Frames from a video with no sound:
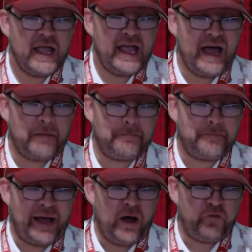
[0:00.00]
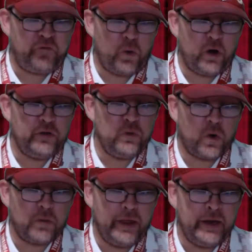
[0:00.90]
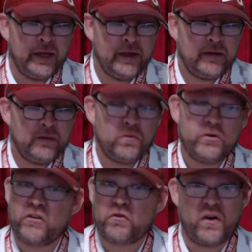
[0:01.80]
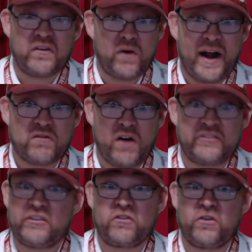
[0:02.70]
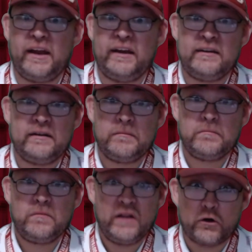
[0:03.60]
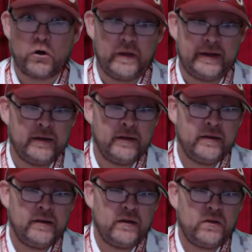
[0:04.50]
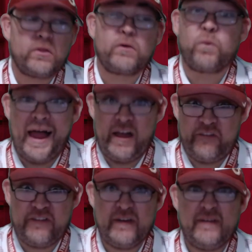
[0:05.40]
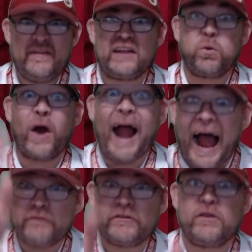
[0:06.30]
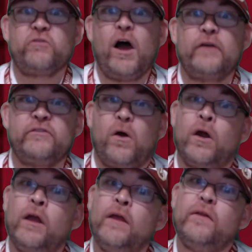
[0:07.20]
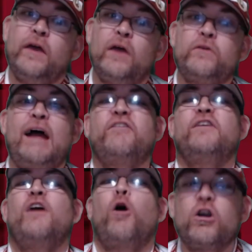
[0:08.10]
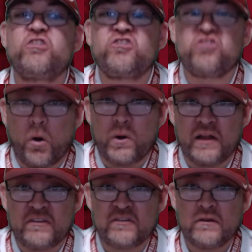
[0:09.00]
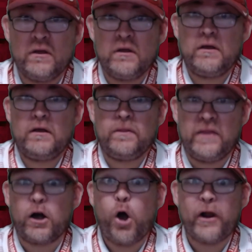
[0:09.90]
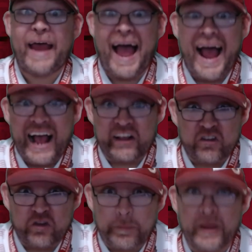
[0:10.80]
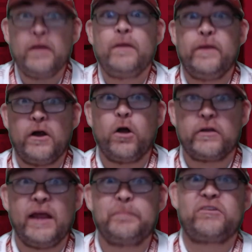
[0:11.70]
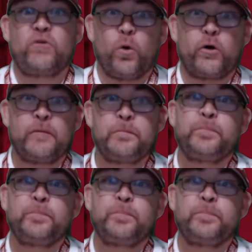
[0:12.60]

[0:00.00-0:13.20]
at Balfour and Norman, which is right across the street, literally. The Ref, that's where half of those guys are. The other half are at the Hertz Donuts. They're on Asp. They're on campus corner.